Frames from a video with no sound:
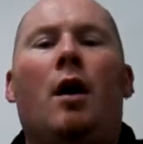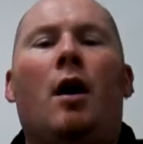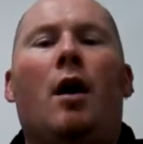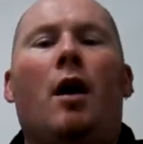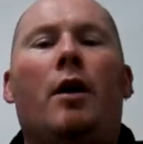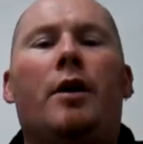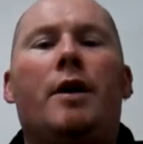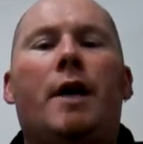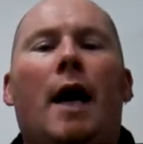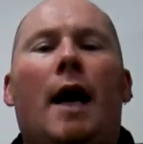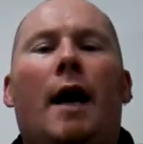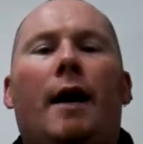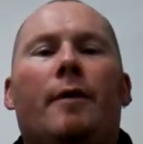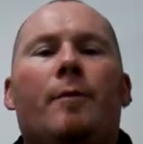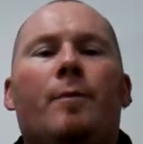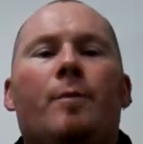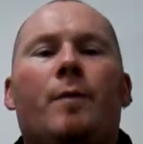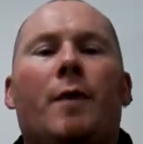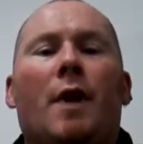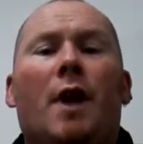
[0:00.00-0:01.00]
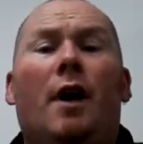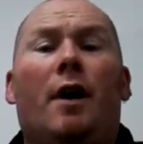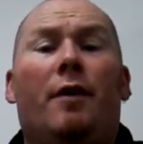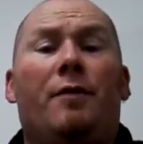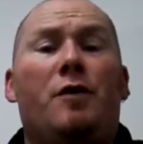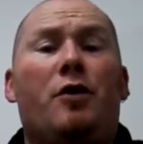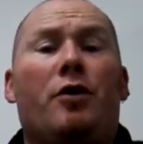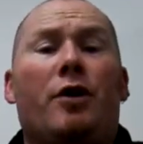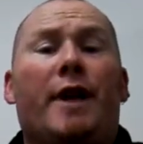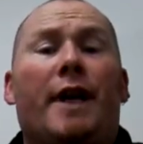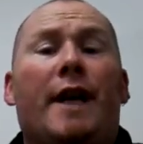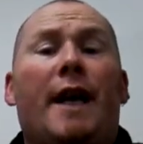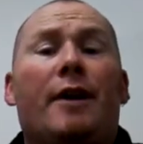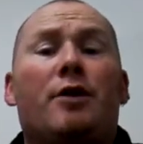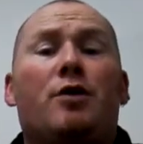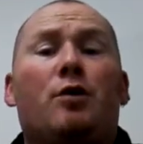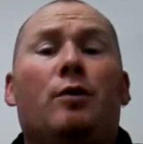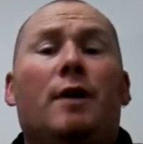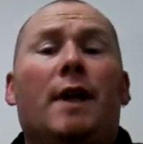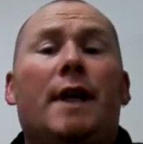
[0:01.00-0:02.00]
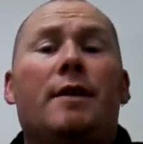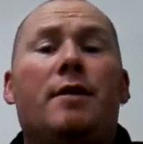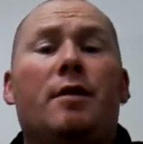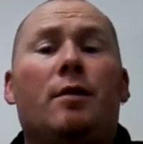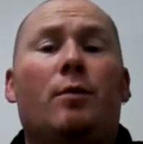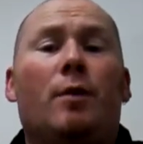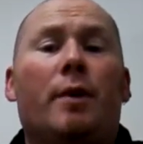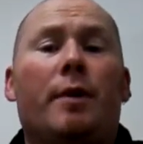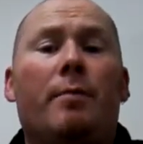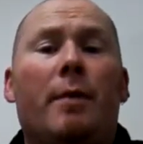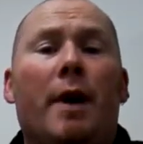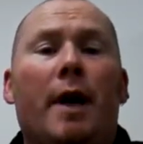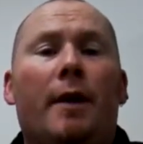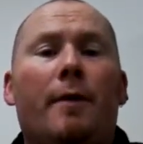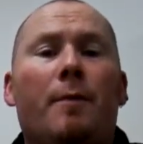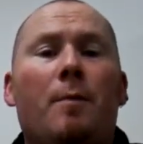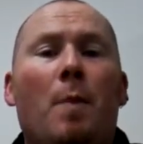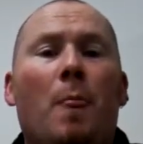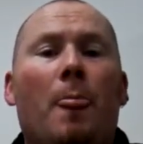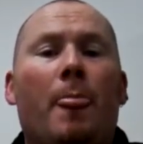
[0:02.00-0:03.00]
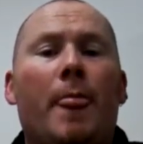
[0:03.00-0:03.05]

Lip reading: Okay, if you're in an actual lesson with me,